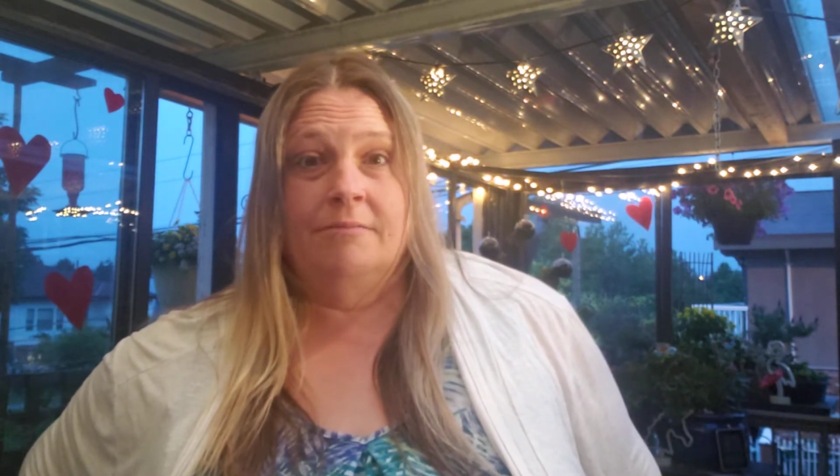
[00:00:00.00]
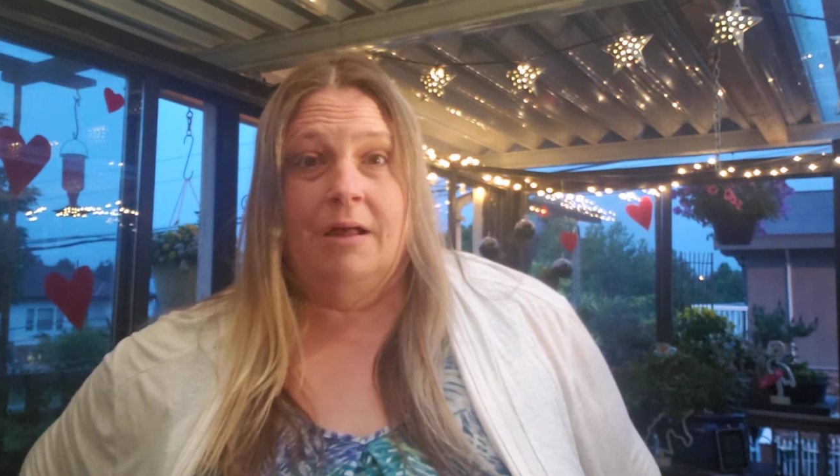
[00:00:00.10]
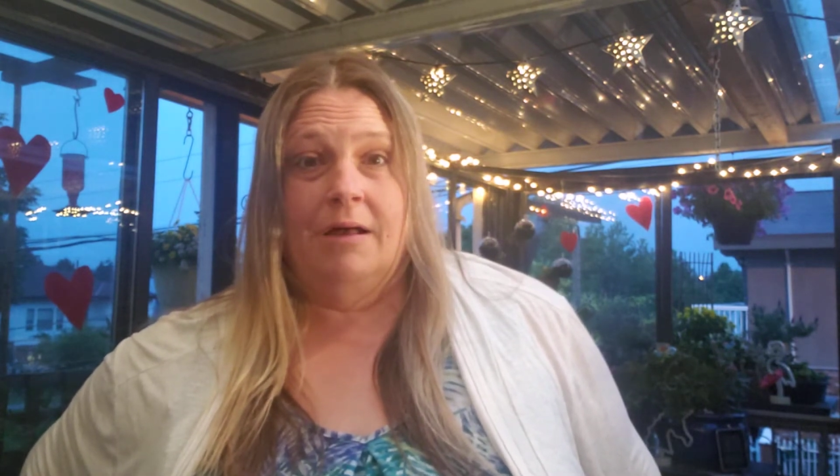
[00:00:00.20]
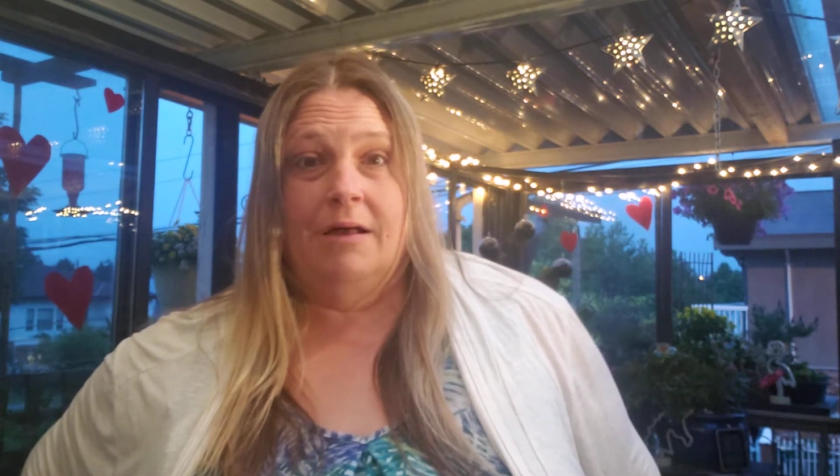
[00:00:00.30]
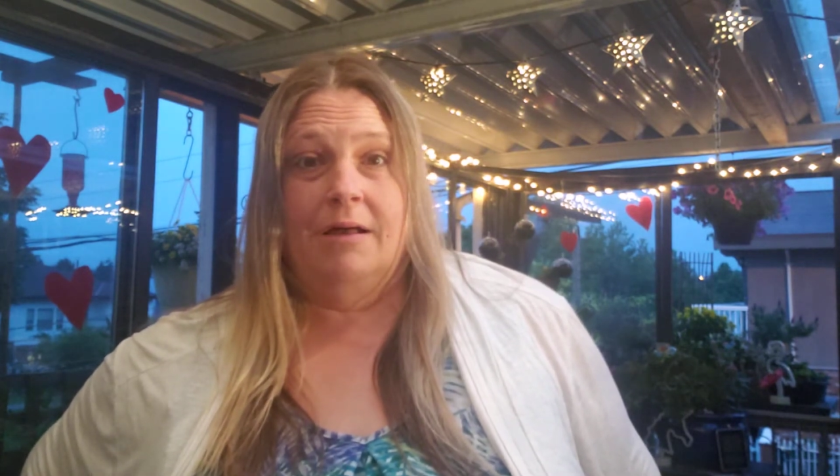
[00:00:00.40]

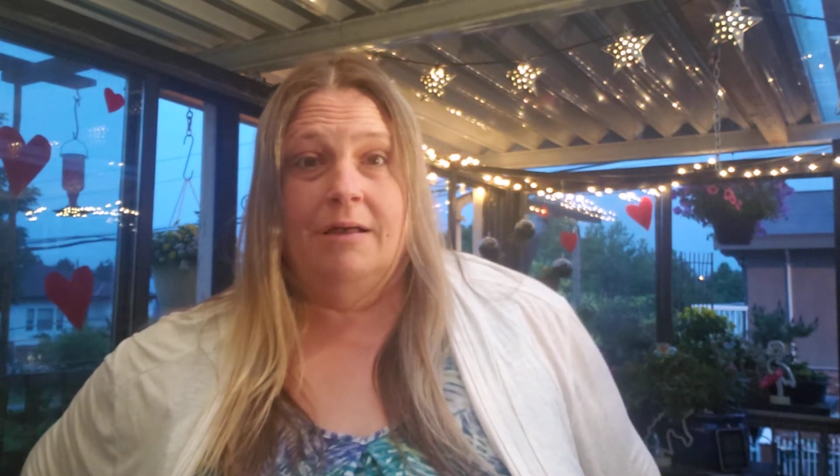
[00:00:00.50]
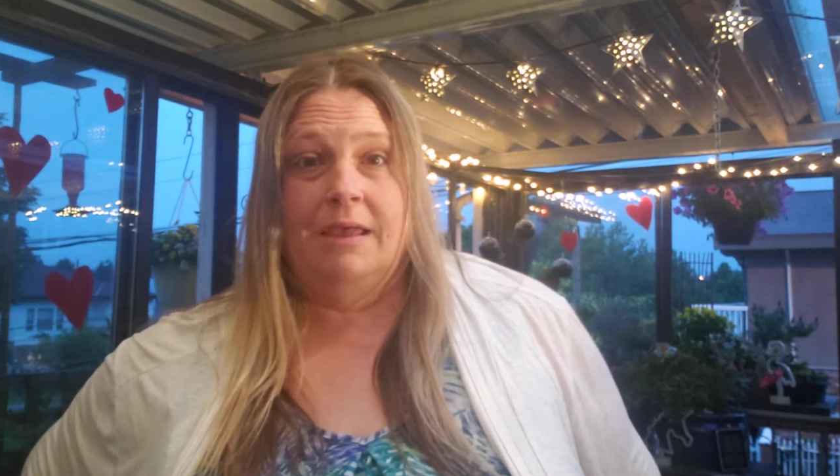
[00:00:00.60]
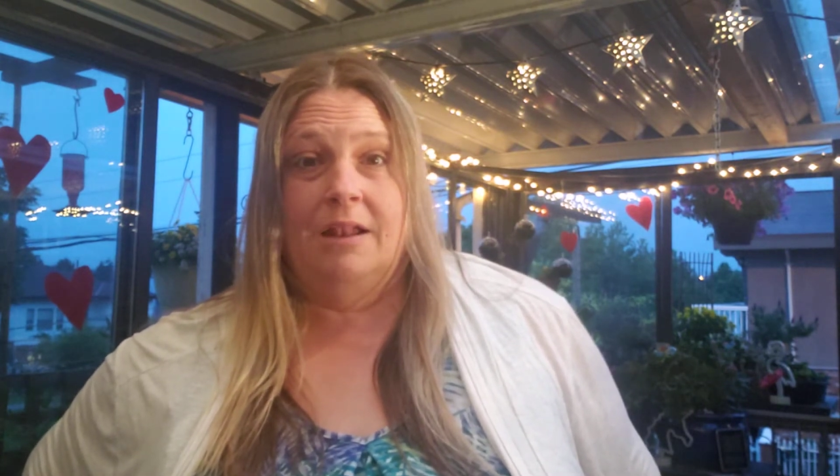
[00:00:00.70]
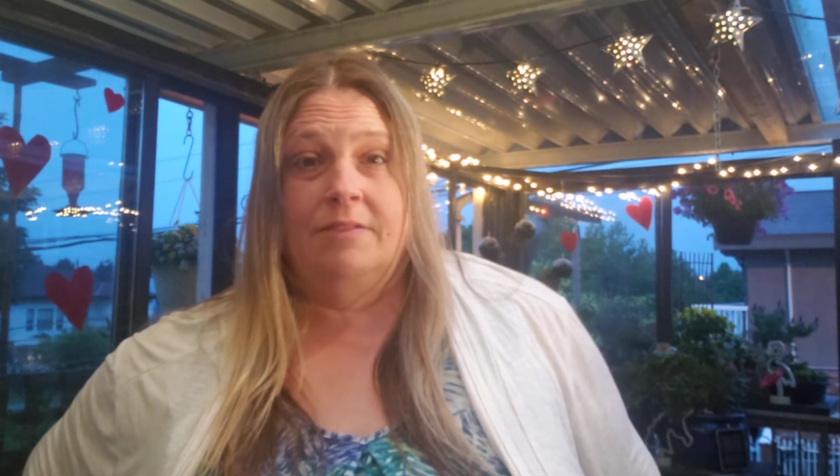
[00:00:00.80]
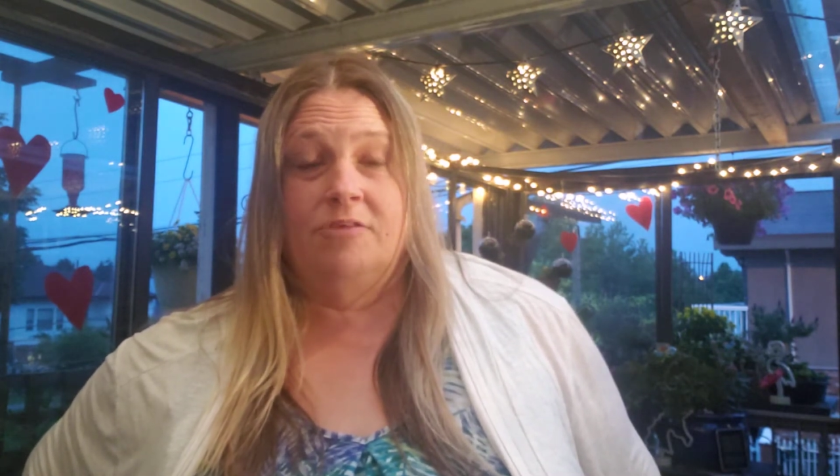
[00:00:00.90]

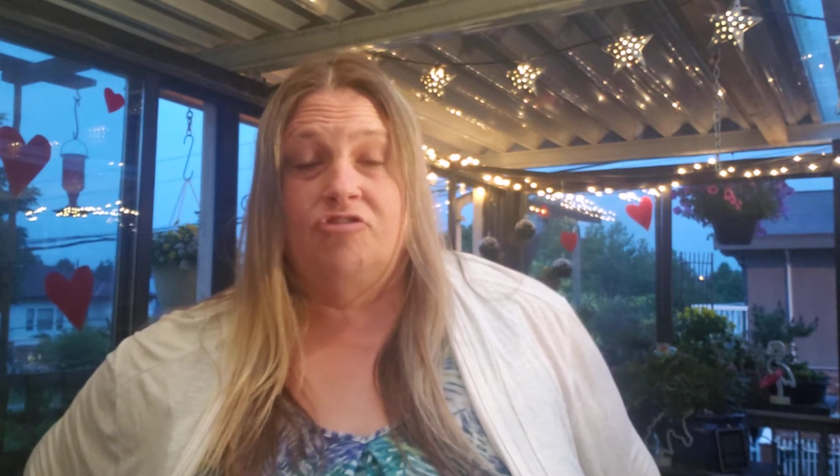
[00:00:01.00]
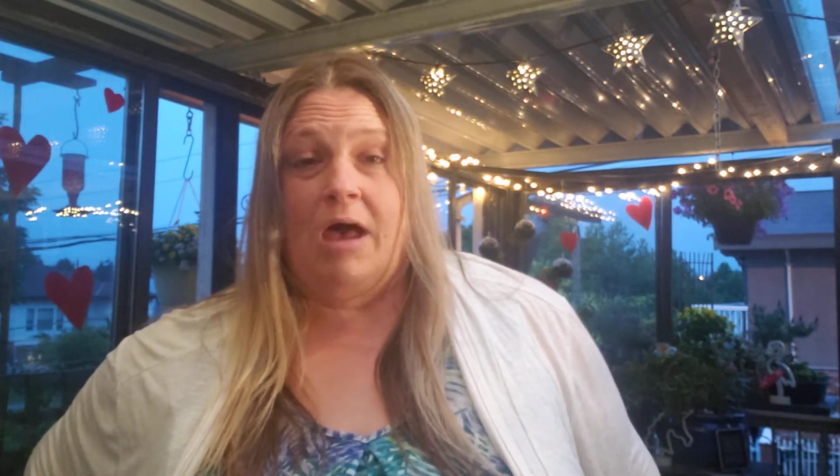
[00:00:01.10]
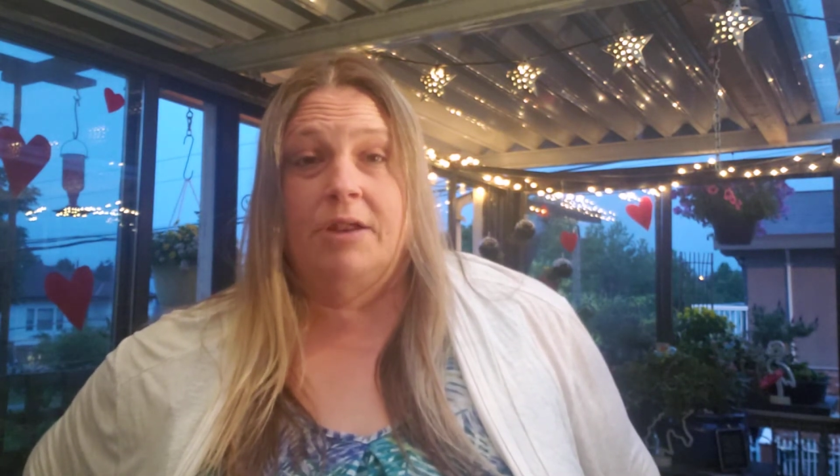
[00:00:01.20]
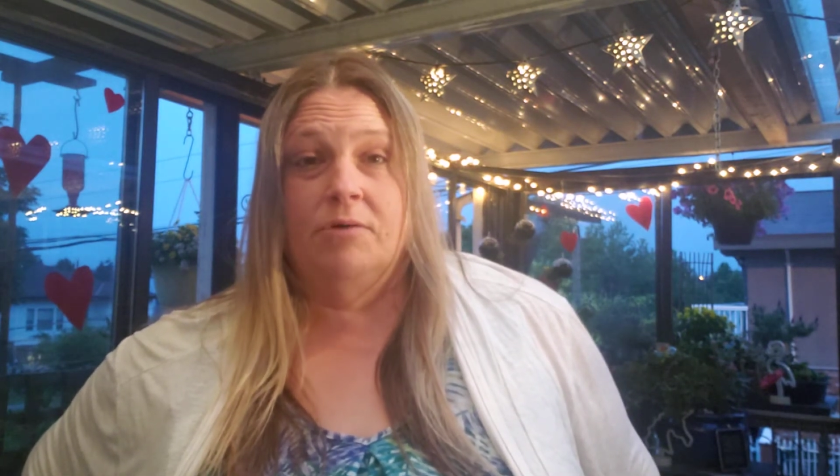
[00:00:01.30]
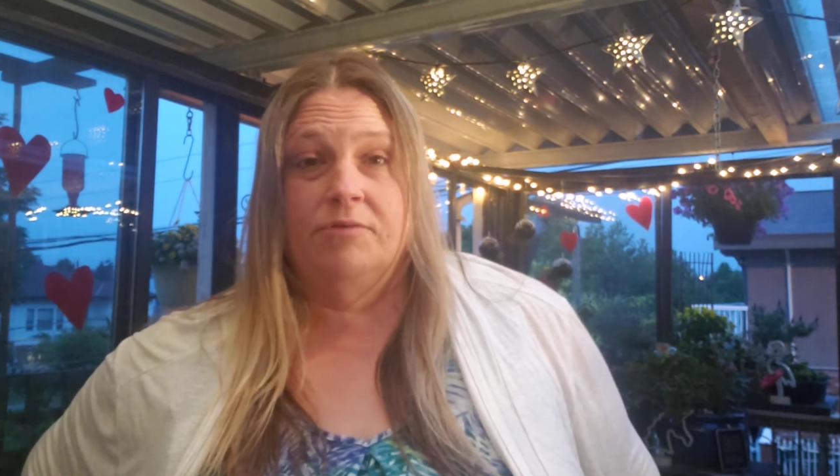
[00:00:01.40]
in the
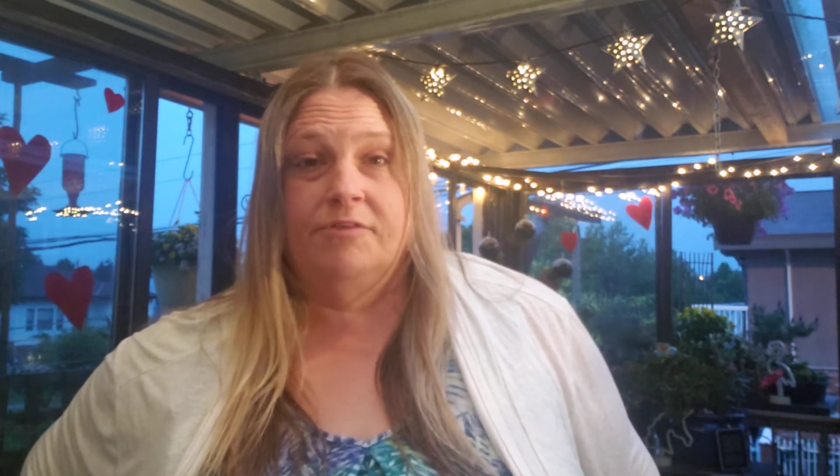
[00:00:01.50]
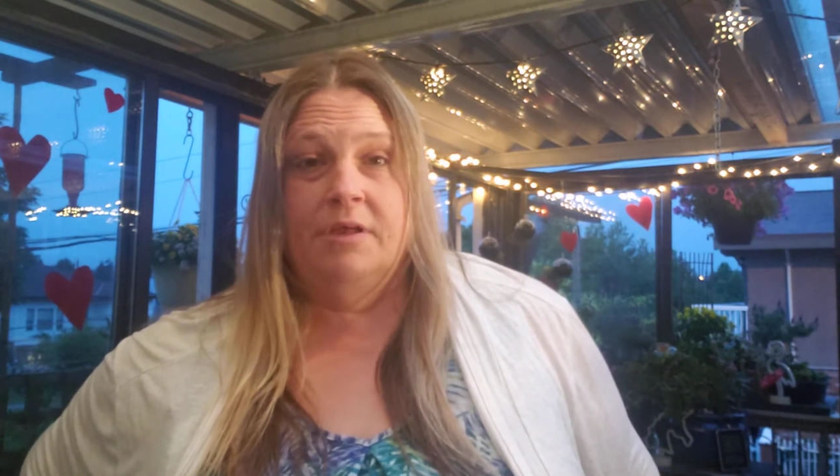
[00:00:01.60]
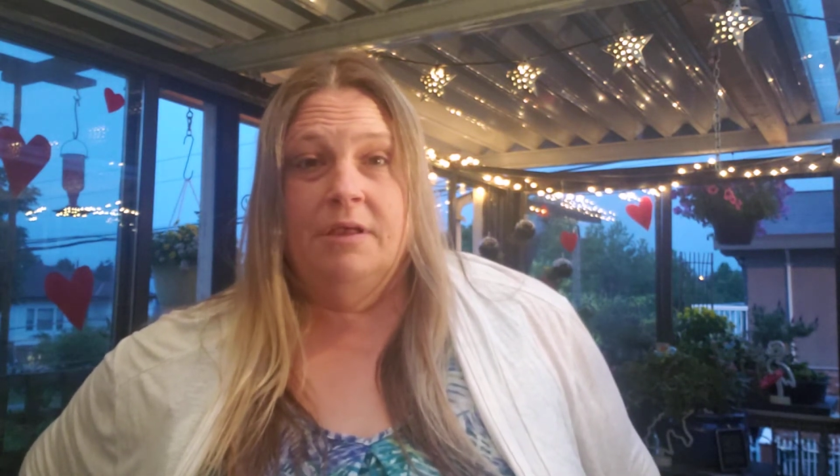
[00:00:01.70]
shadows